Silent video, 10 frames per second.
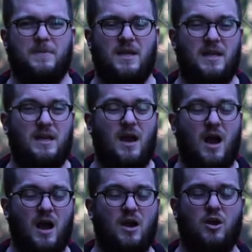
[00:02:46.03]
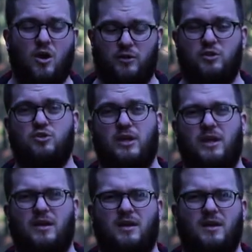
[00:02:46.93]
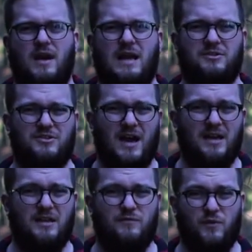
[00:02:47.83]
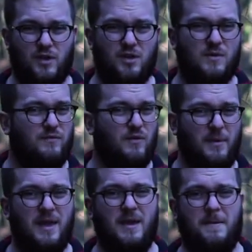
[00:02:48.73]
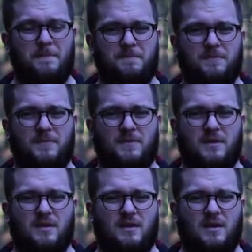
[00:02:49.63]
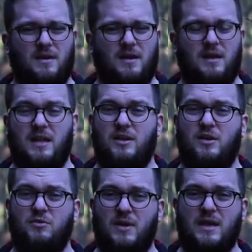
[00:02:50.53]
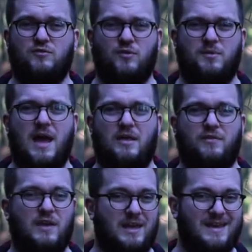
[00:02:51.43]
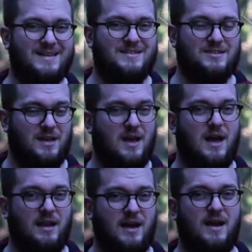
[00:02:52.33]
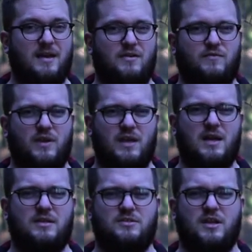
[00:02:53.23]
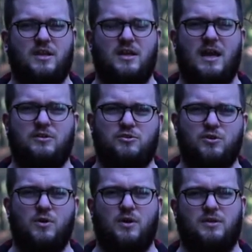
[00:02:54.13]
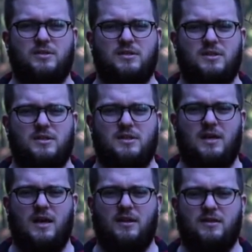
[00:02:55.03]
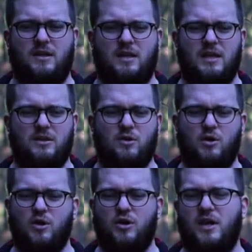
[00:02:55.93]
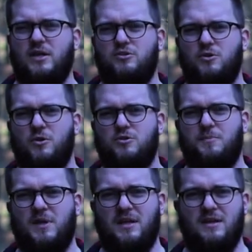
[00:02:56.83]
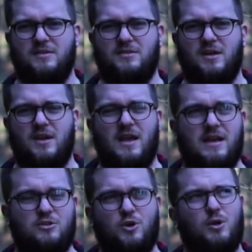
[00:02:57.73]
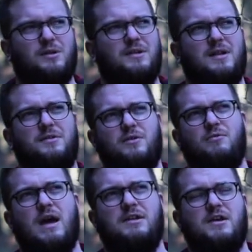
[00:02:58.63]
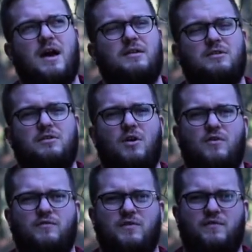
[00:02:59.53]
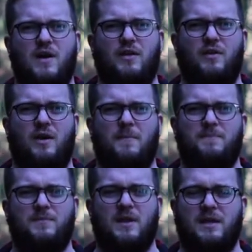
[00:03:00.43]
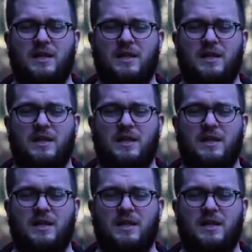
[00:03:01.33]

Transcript: He hung on a tree and died for you and for me. And he raised from death. He is alive. He has endured. And he no longer endures, but he is exalted at the right hand of the Father. And